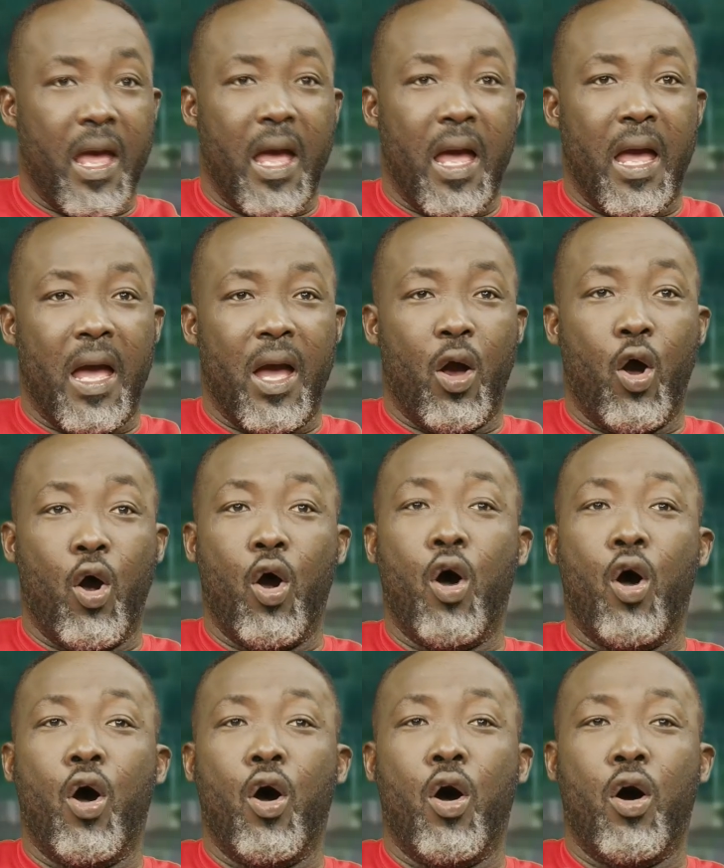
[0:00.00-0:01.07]

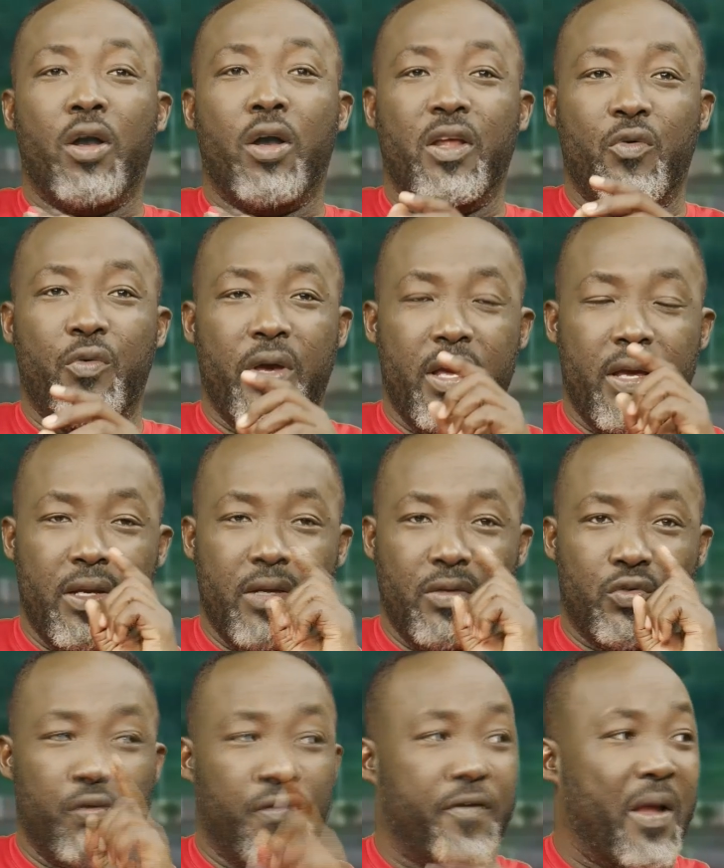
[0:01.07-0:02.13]
all the way to